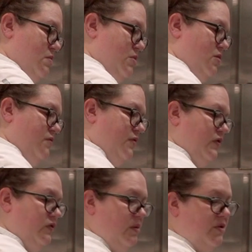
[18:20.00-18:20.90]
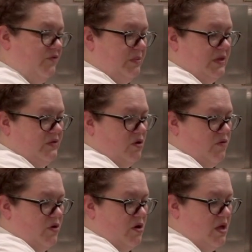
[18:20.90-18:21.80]
Beautiful. So I'm going to flip these
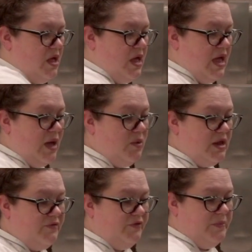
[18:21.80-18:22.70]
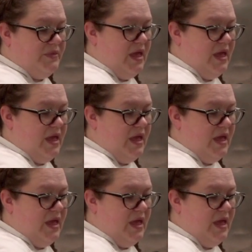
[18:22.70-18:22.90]
over. And when I flip